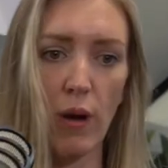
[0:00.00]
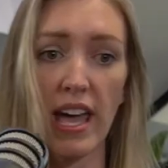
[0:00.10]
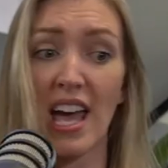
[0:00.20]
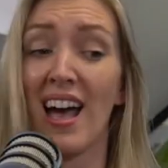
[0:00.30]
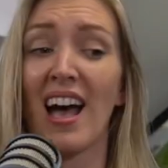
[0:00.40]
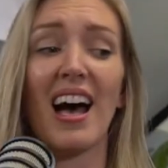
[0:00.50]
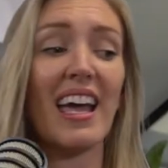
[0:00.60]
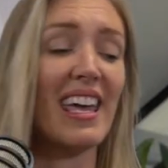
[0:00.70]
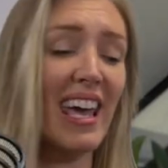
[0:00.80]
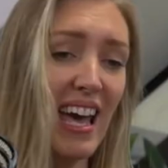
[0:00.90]
way.
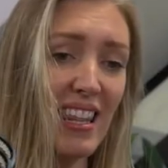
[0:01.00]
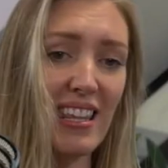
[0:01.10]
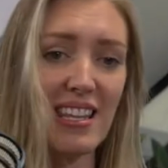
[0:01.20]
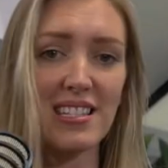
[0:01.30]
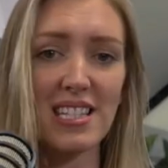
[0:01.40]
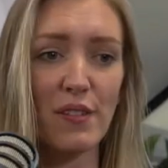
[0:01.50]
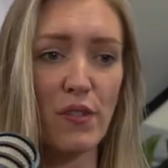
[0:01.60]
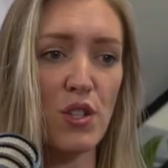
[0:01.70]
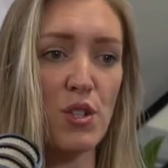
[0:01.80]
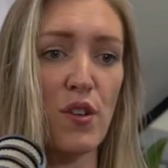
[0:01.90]
I get that there's a
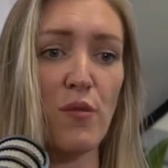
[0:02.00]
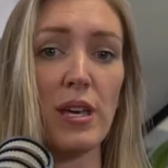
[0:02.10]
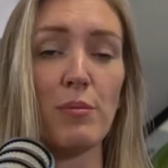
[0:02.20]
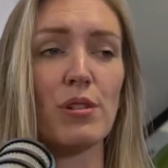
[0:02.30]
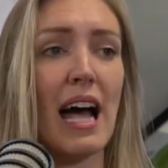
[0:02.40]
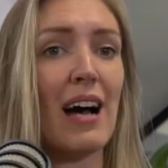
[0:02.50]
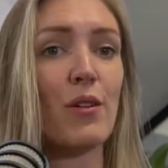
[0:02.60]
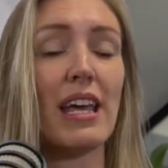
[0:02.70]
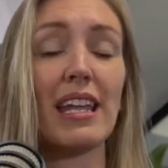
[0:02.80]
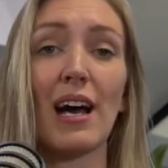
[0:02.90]
difference of people how
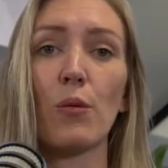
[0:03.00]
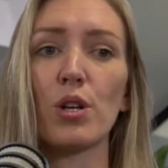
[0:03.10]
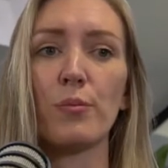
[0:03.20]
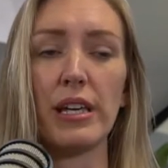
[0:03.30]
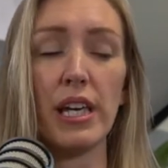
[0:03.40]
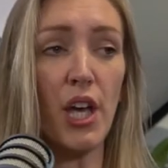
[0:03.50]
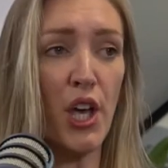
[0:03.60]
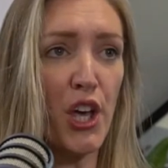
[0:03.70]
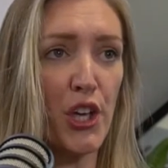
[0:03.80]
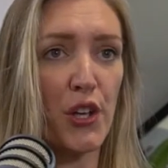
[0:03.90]
they now want to be,
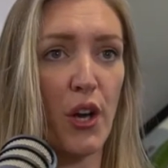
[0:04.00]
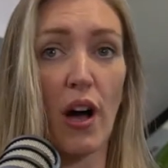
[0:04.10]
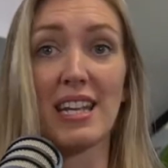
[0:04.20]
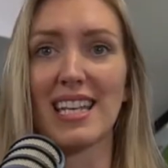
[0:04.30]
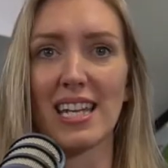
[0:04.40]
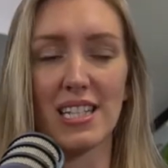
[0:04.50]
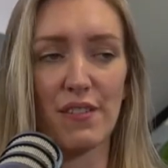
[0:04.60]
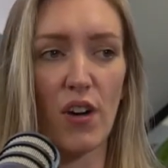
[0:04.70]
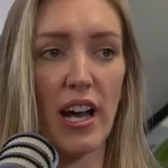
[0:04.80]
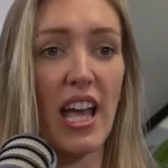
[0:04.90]
you know,
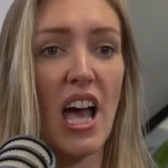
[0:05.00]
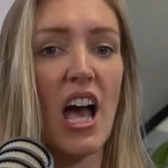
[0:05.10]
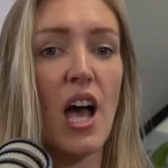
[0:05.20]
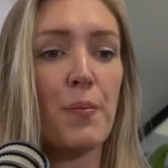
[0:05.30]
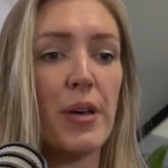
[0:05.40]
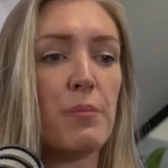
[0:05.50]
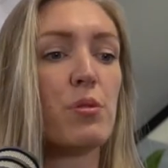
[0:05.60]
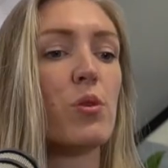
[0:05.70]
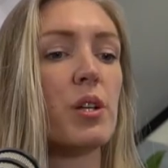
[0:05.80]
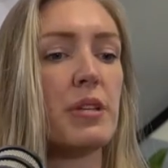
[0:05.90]
identified
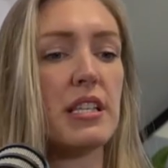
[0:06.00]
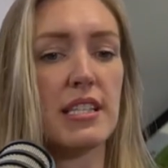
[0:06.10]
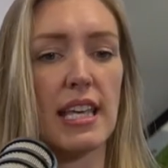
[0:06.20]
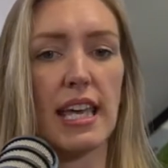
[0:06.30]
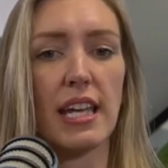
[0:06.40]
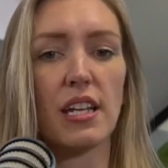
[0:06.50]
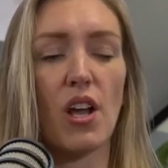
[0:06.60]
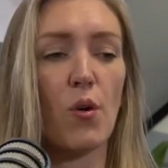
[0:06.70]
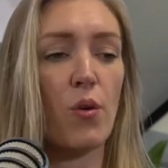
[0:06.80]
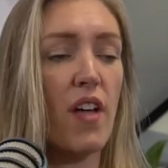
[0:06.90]
people want to be seen and
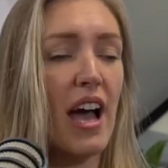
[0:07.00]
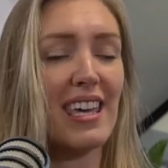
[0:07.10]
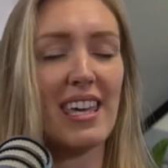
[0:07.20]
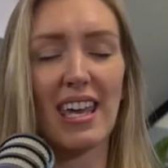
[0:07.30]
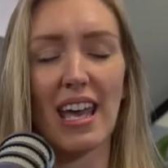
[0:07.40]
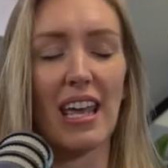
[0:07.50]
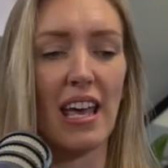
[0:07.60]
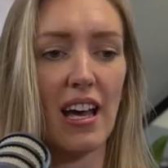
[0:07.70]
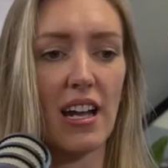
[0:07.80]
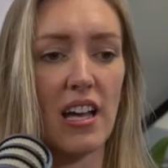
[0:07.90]
oh, i get
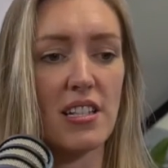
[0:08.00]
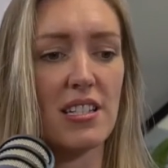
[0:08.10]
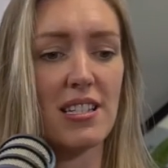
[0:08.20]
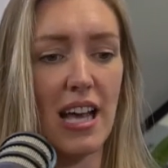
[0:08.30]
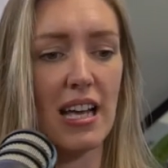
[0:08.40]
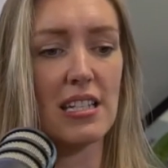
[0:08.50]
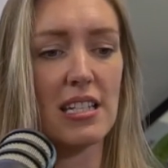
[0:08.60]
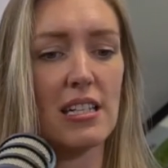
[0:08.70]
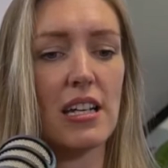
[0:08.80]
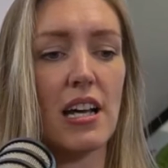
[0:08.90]
it and i understand
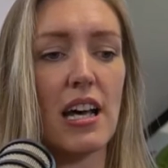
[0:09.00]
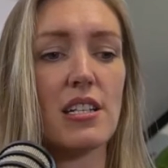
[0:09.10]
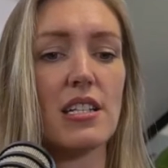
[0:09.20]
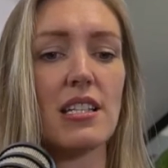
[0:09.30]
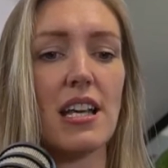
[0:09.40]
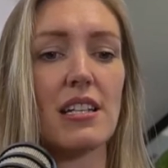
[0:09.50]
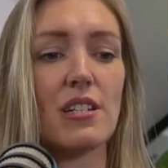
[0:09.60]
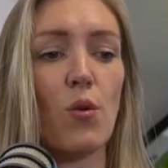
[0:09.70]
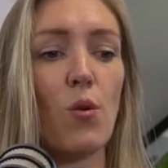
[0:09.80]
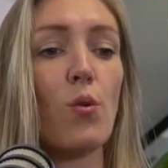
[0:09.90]
it and i understand
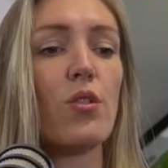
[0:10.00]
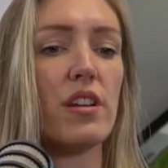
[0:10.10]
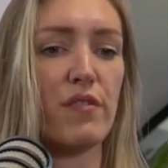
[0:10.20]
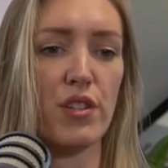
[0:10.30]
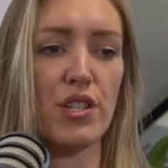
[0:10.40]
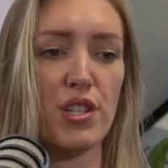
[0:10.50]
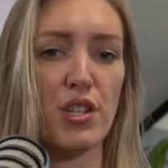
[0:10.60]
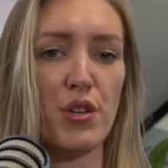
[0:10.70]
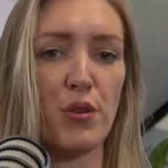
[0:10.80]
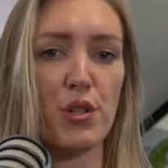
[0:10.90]
all the differences
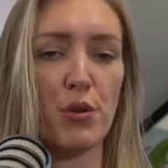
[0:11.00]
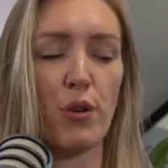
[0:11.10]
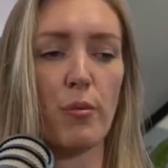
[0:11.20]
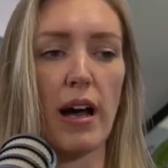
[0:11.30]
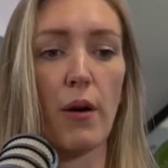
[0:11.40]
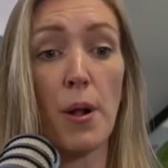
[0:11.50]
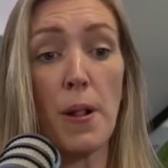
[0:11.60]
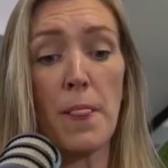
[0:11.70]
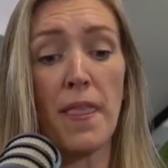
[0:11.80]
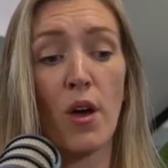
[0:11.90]
that you could talk about
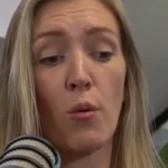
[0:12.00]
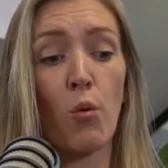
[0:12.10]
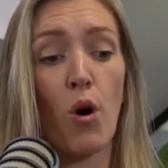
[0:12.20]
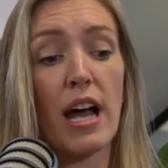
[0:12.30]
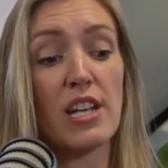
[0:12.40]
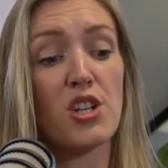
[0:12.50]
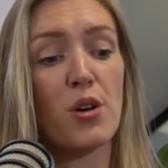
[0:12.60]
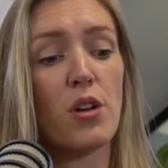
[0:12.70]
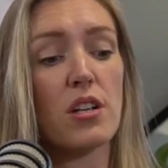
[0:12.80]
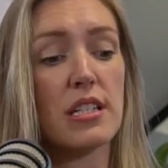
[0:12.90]
what i
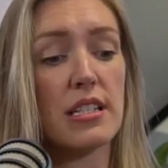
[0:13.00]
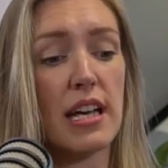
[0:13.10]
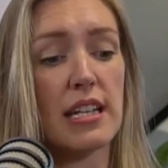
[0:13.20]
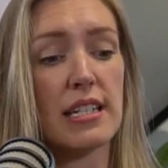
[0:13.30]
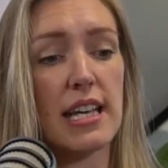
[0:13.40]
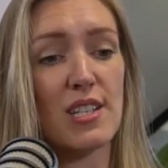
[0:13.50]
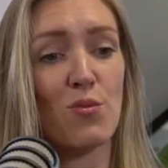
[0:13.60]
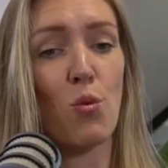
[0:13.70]
don't understand is